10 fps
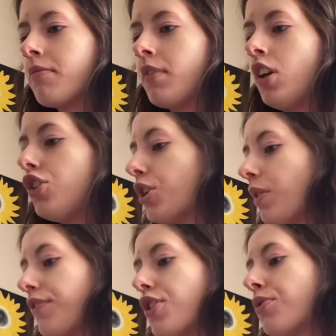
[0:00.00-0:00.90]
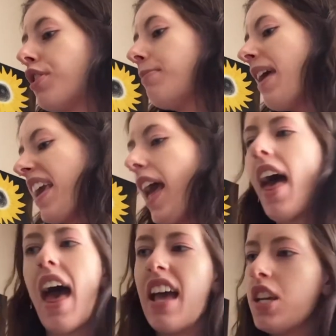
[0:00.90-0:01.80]
So if you could make
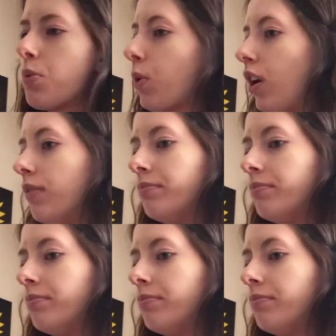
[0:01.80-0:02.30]
any rule,